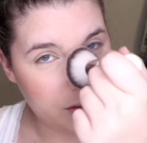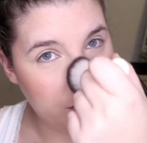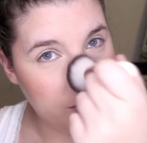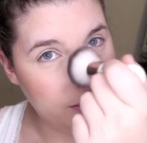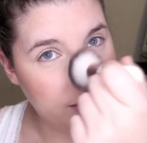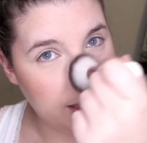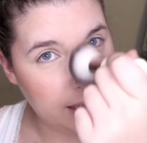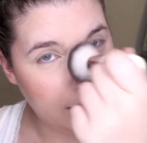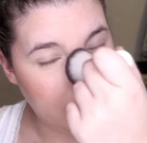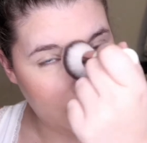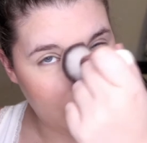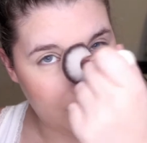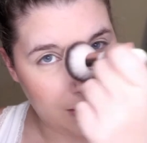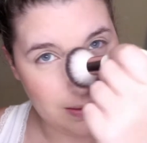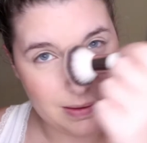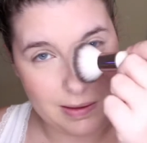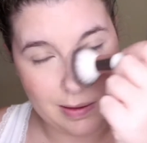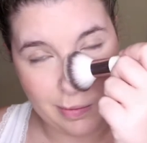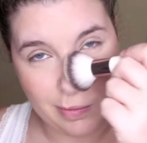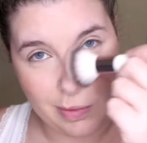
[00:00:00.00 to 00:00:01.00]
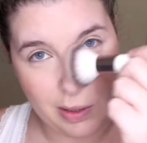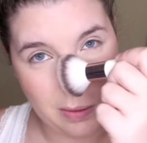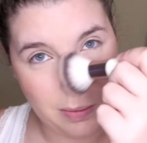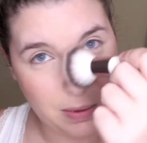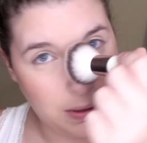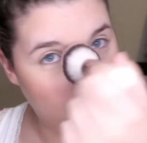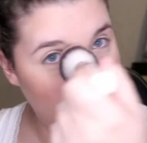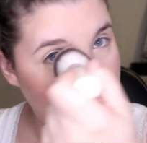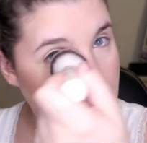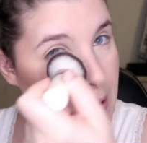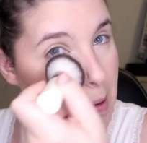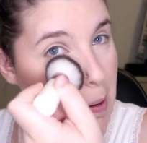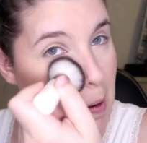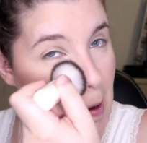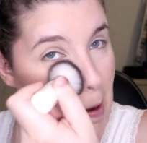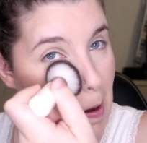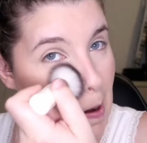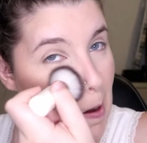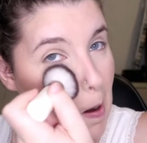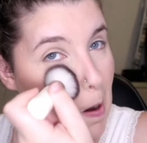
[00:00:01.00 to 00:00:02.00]
doing their nose at the moment,
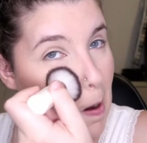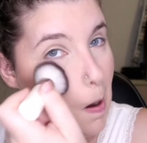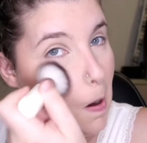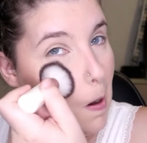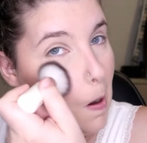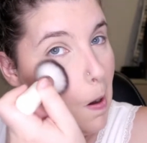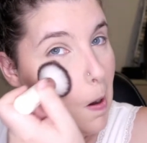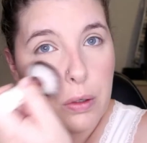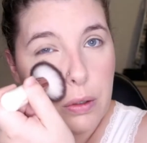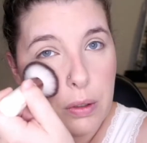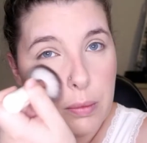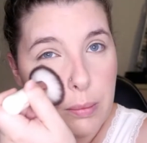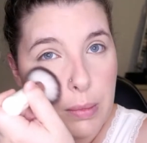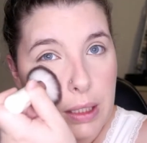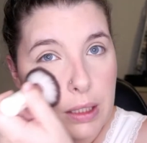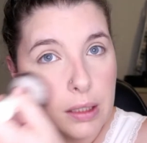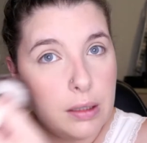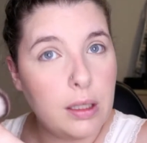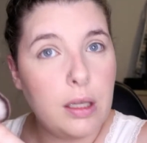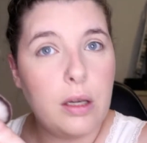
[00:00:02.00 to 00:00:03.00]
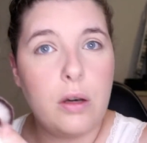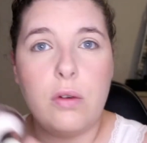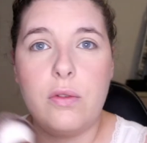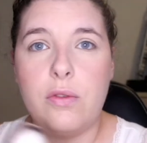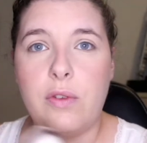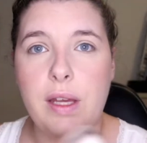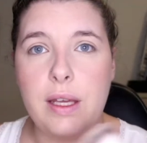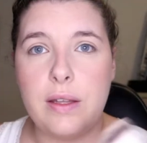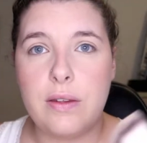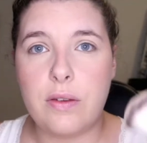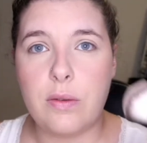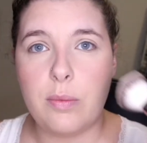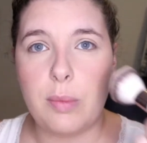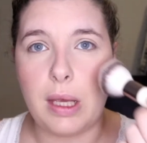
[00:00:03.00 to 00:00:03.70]
making their whole face